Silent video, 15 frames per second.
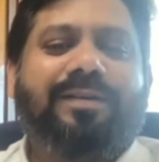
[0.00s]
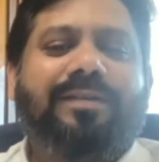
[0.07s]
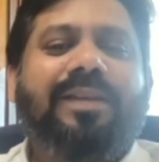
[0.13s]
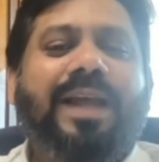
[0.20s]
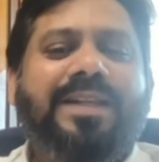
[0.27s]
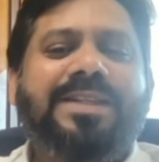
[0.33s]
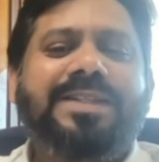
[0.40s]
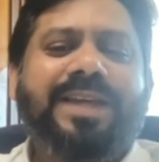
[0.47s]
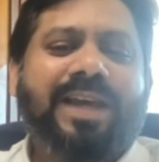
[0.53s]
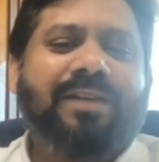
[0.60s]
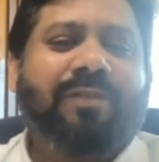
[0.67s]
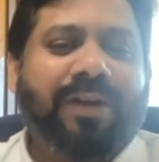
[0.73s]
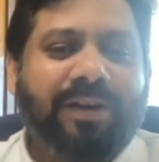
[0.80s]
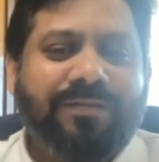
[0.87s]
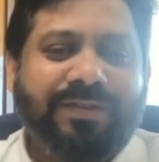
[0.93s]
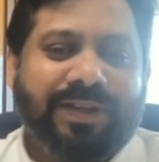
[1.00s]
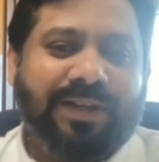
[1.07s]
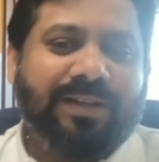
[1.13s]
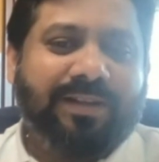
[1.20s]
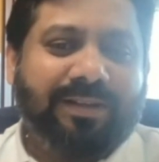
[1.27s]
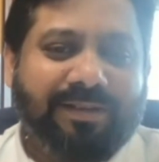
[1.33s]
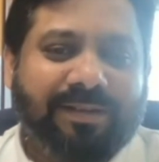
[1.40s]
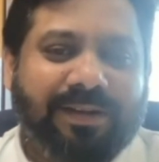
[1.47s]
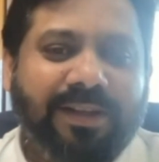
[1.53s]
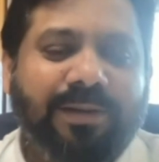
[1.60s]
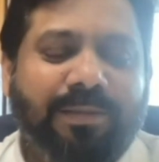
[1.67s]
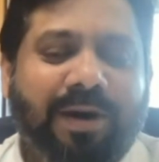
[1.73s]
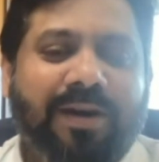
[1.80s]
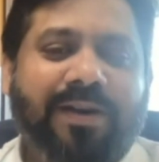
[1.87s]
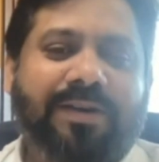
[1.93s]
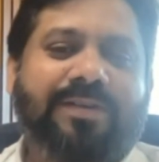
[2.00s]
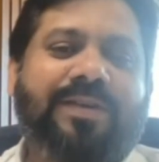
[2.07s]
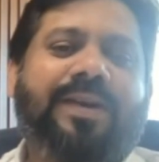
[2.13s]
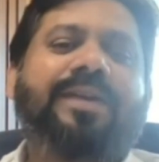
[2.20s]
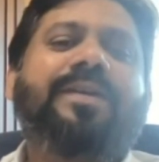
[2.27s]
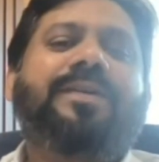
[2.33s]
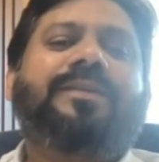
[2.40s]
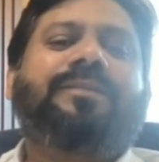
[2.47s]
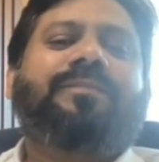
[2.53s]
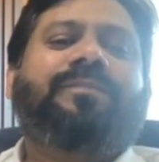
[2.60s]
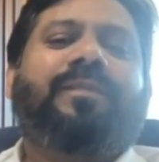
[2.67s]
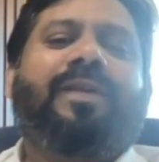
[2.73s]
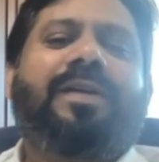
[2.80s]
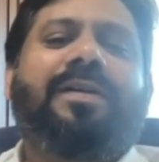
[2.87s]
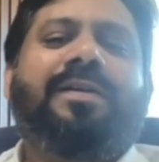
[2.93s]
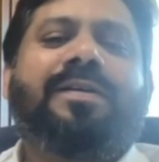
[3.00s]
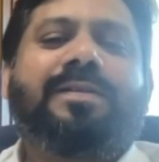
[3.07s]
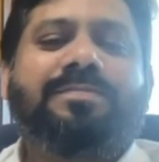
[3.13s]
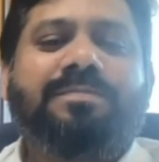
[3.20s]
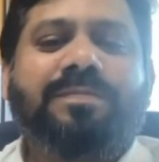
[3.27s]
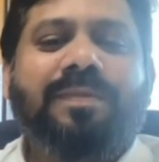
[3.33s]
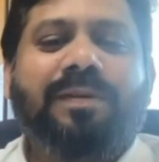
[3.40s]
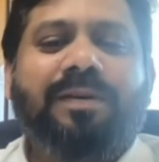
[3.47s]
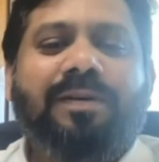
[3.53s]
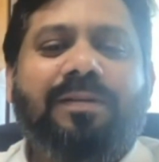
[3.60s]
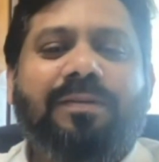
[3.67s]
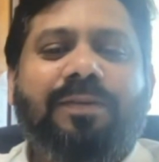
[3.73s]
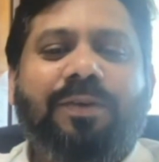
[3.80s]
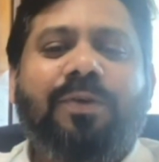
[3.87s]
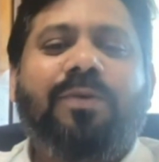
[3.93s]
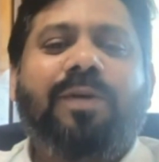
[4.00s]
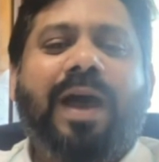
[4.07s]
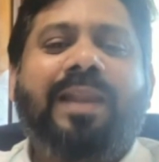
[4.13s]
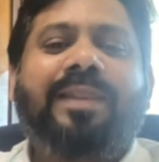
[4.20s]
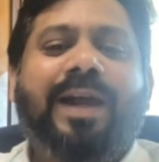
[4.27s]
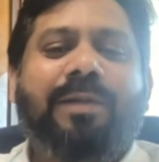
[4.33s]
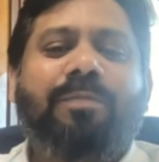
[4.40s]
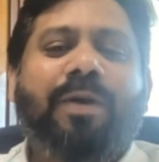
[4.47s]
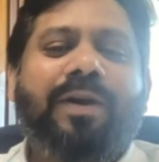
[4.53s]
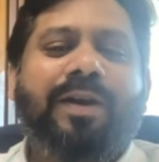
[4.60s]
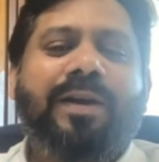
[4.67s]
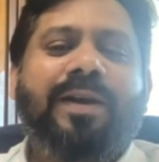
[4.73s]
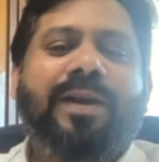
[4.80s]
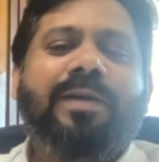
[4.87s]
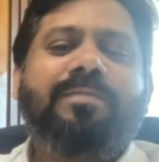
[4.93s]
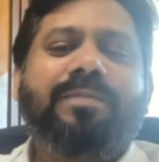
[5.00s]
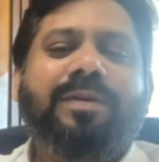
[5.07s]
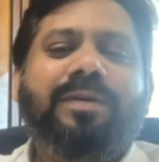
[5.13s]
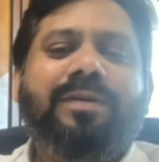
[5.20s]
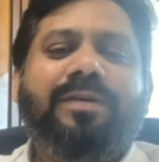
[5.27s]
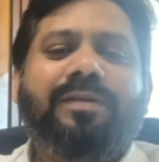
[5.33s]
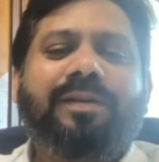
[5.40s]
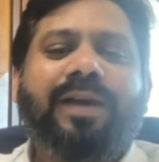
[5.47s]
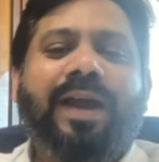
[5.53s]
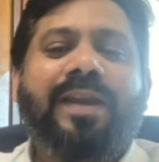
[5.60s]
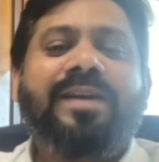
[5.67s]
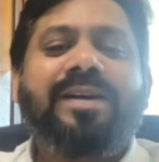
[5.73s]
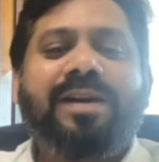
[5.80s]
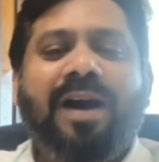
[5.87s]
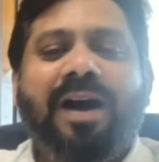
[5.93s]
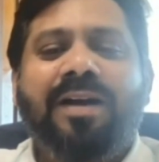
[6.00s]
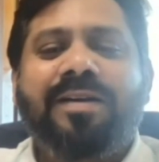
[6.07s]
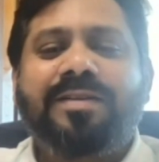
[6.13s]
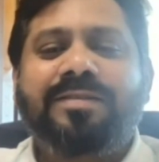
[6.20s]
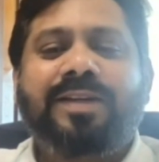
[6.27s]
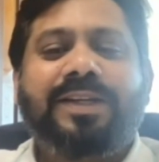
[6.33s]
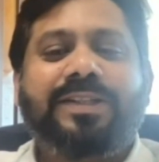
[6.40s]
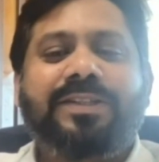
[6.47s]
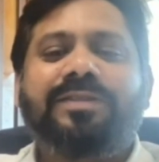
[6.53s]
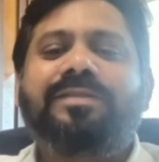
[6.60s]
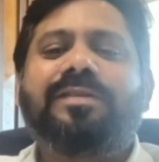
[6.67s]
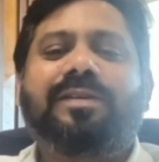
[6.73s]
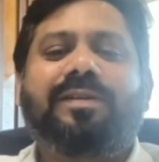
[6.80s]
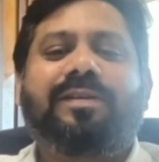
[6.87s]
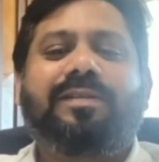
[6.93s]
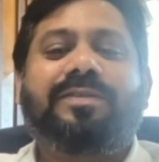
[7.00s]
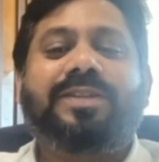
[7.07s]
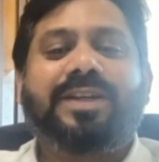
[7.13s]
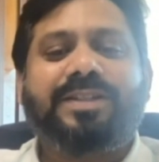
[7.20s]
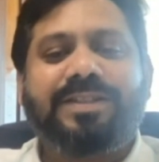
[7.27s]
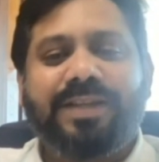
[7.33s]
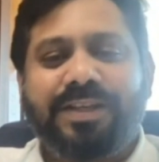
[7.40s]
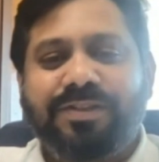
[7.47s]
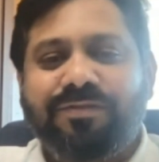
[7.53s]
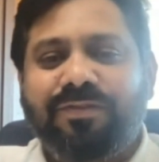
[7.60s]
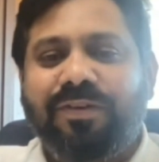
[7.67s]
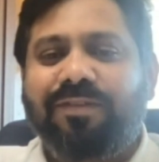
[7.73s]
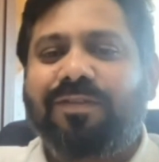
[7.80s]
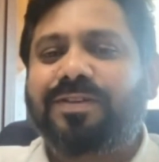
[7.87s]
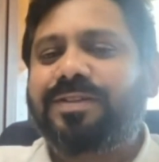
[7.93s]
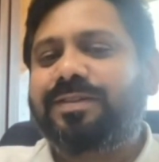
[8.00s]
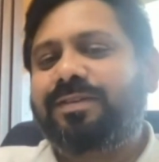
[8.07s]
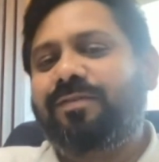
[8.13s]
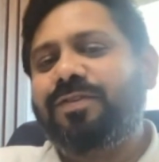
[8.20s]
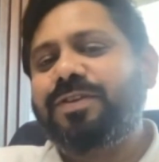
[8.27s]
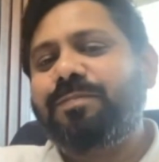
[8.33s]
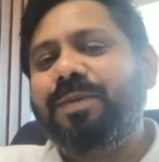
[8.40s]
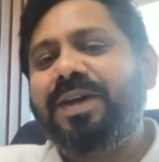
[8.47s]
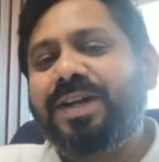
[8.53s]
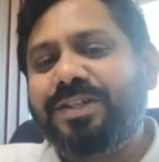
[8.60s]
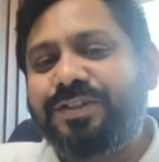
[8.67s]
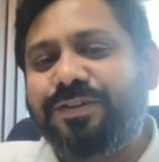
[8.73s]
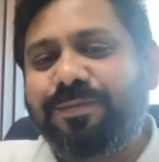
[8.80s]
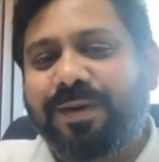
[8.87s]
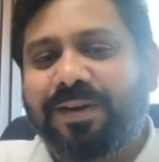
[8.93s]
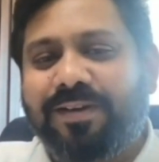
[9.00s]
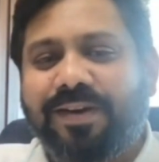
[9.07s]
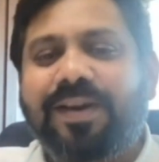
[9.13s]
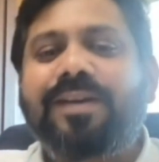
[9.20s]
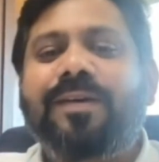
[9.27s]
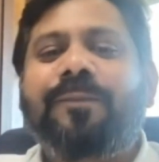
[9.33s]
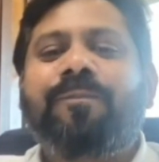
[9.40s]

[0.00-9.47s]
That's the scale what I've seen in the market, right? At that point in time, getting a card transaction successful was a big achievement, right?